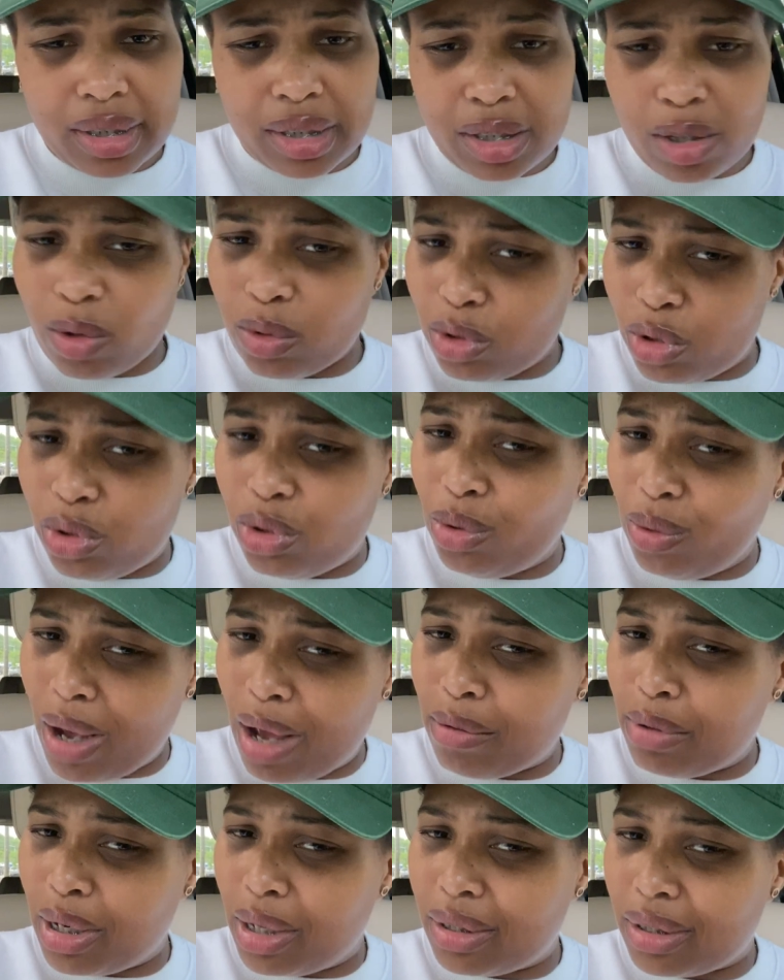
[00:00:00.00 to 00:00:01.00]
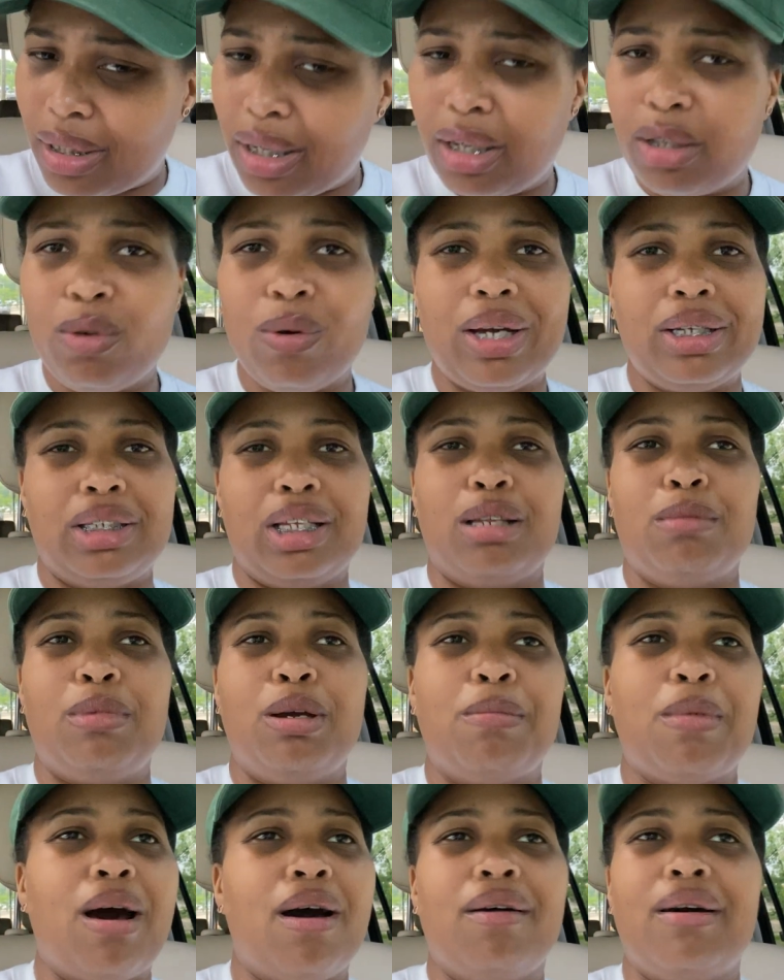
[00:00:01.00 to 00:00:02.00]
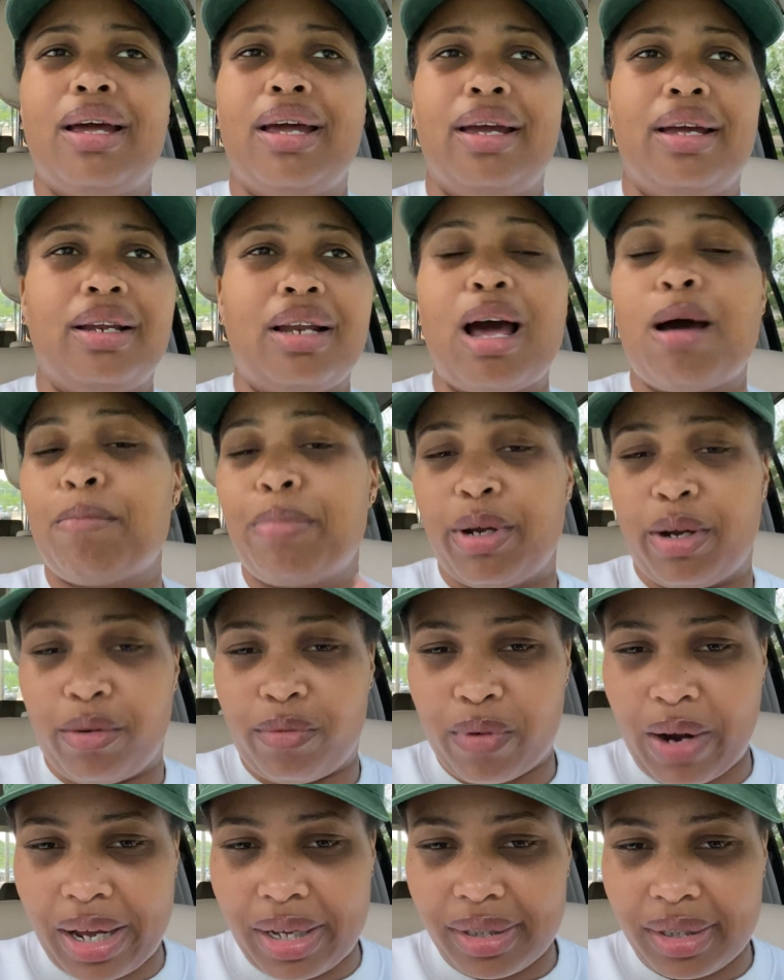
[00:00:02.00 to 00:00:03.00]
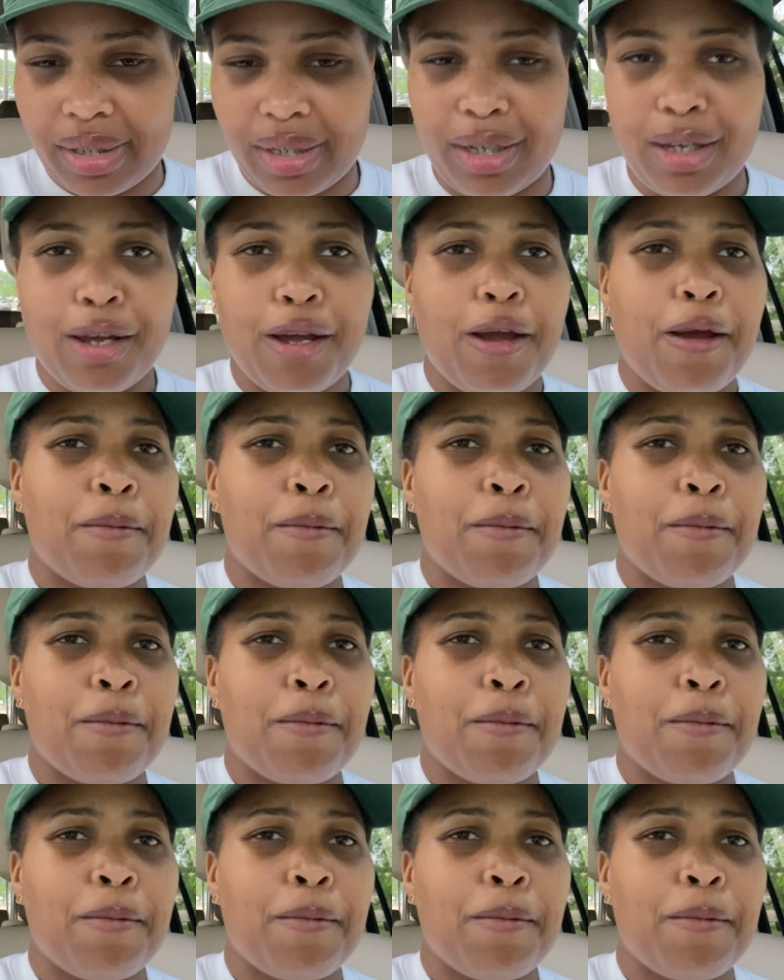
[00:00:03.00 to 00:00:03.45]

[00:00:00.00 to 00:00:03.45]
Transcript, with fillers: And so, do you have another son you ain't telling me about? And I'm paraphrasing.